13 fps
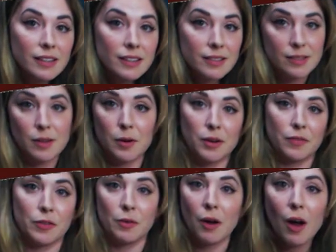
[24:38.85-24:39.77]
So if
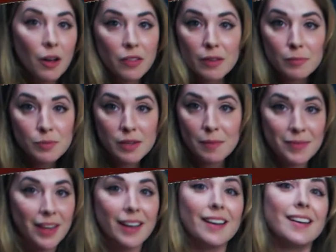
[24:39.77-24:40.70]
you call them
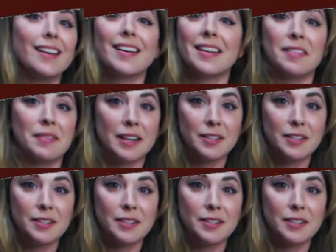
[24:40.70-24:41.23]
something, they